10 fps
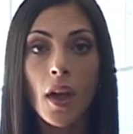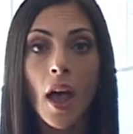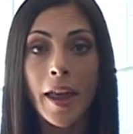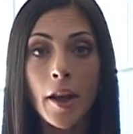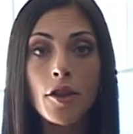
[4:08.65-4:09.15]

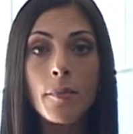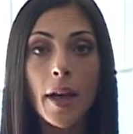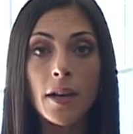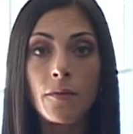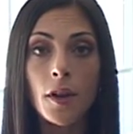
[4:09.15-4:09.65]
Another
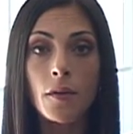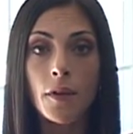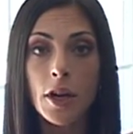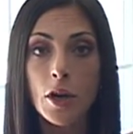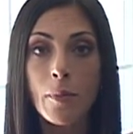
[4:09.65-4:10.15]
benefit of
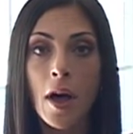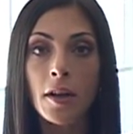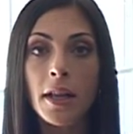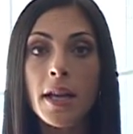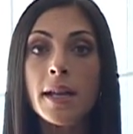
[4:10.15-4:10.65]
video
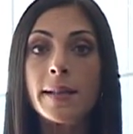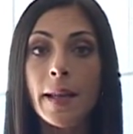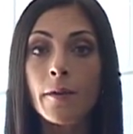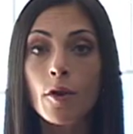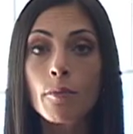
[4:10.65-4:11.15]
modeling is that
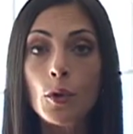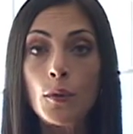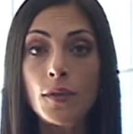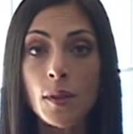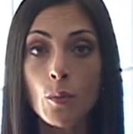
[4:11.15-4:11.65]
it removes
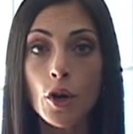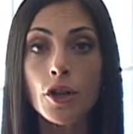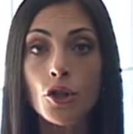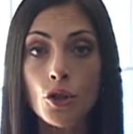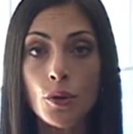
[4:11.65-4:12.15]
some more
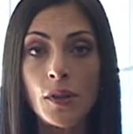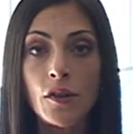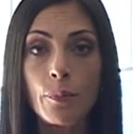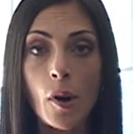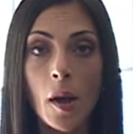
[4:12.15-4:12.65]

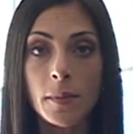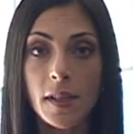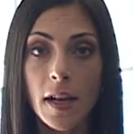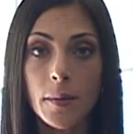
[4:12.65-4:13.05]
intrusive prompting.